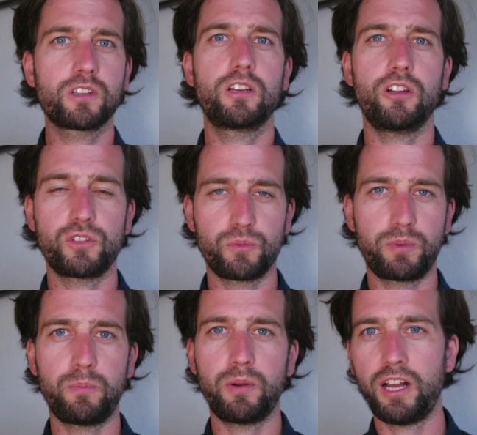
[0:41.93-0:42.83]
Lots of
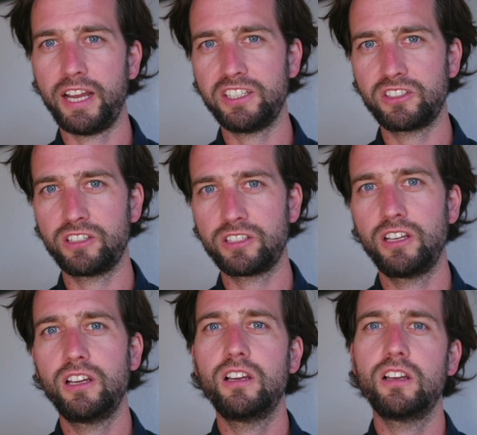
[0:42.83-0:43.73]
people hate it,
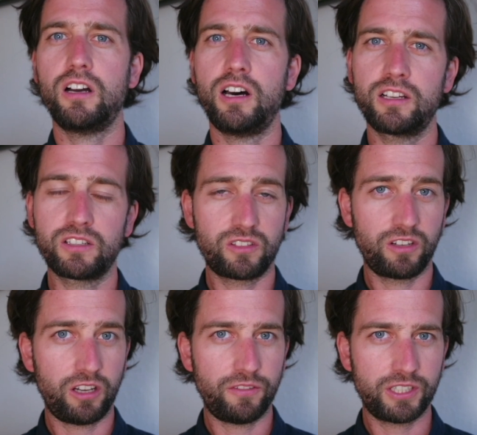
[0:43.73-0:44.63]
others
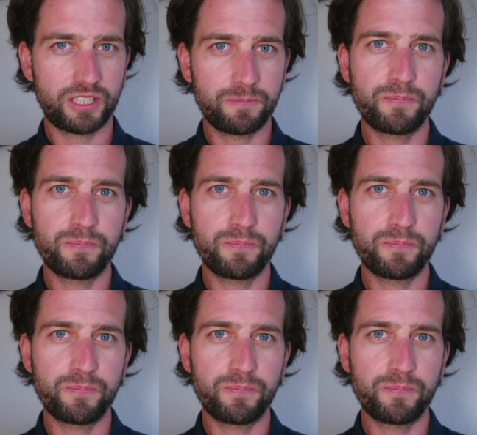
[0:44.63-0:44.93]
love it.